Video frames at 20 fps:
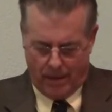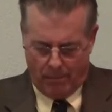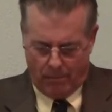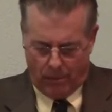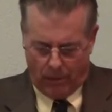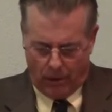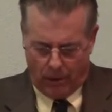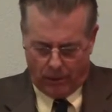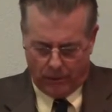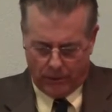
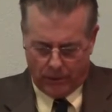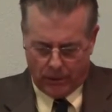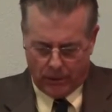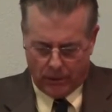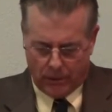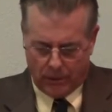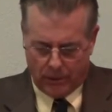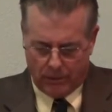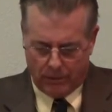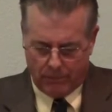Paul
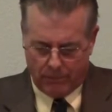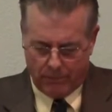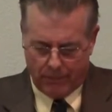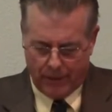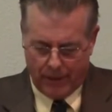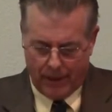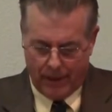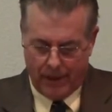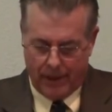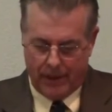knew
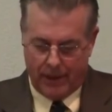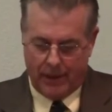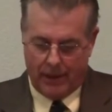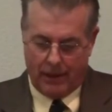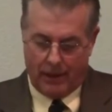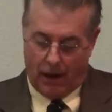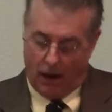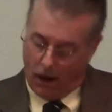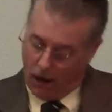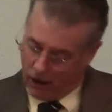
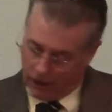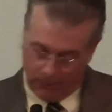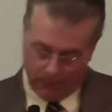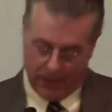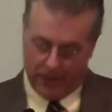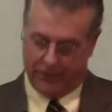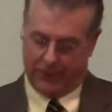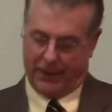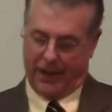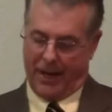all
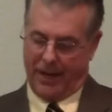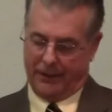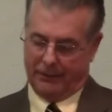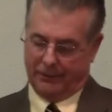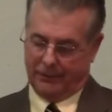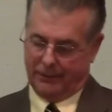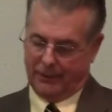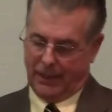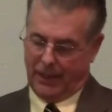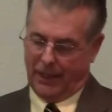about that,
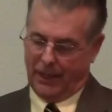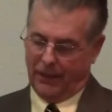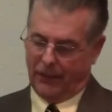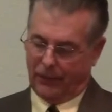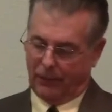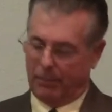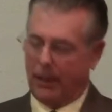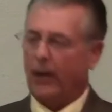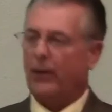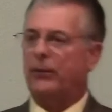and he
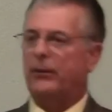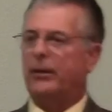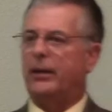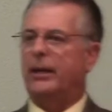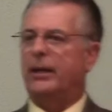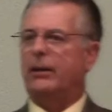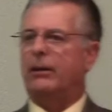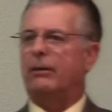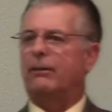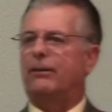espoused it
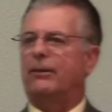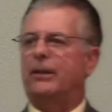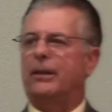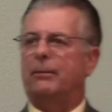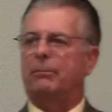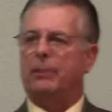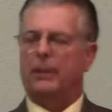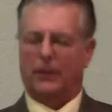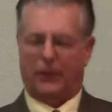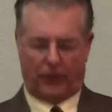here in
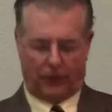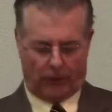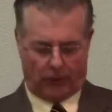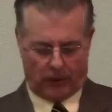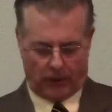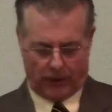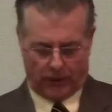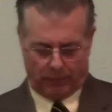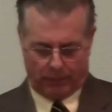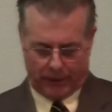Philippians 4.
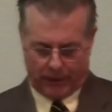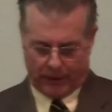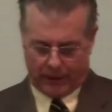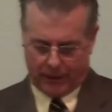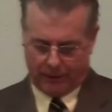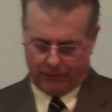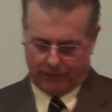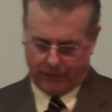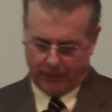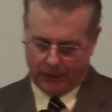Let's pick it
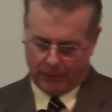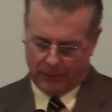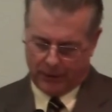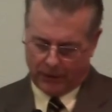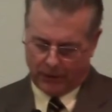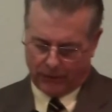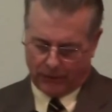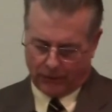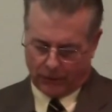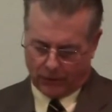up,
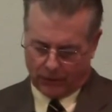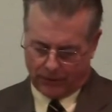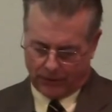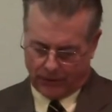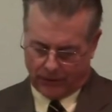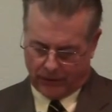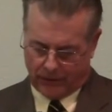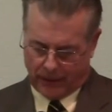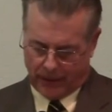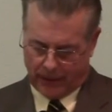Philippians 4,
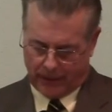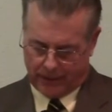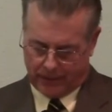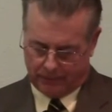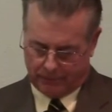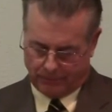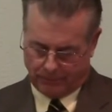verse 8.